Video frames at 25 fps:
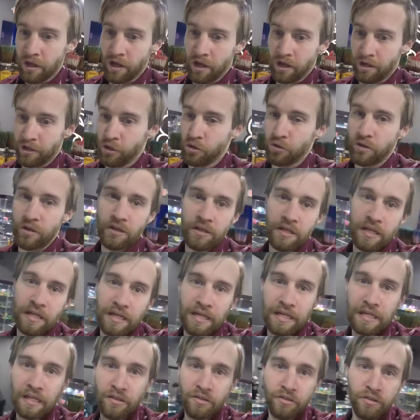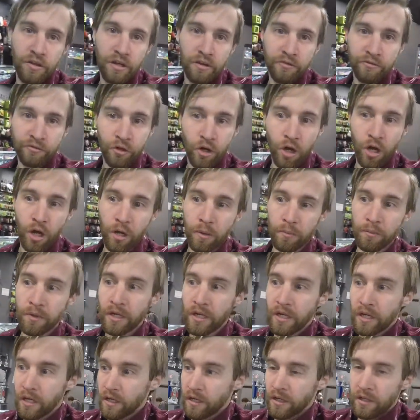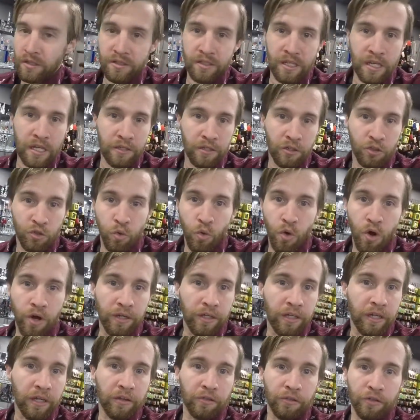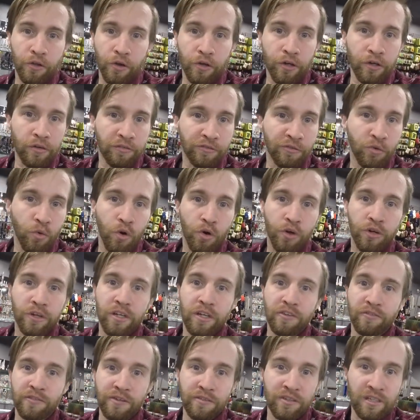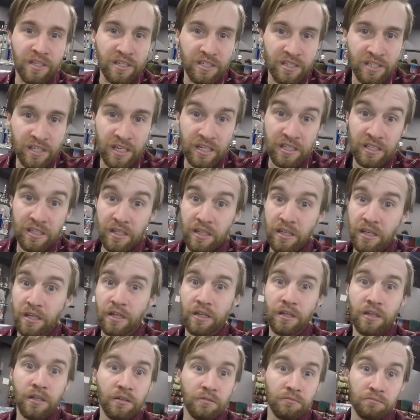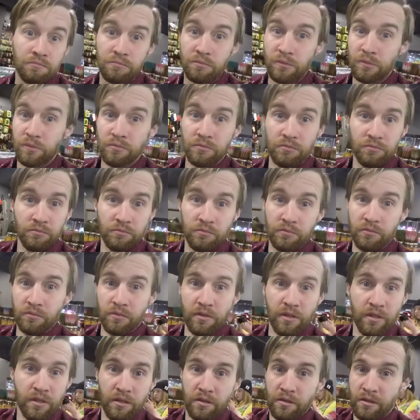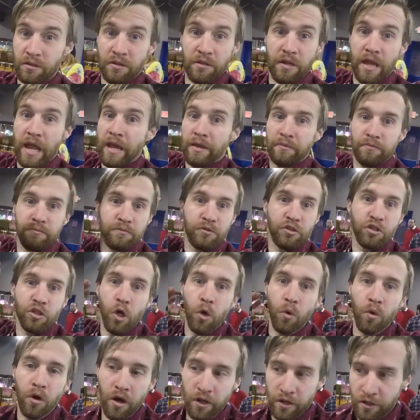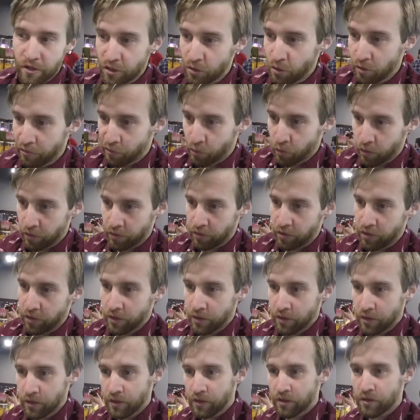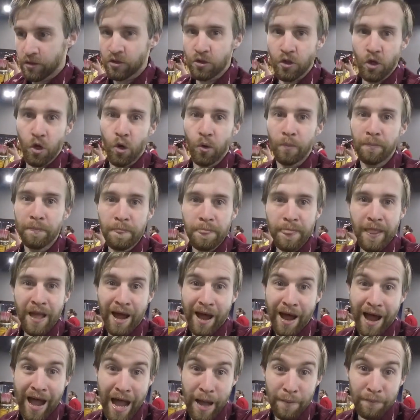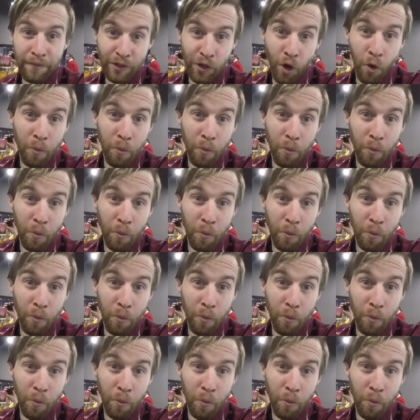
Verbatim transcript: You can get anything from 10 to 20, 30 to 40, 50 to 60, and so on and so forth. So I'm gonna go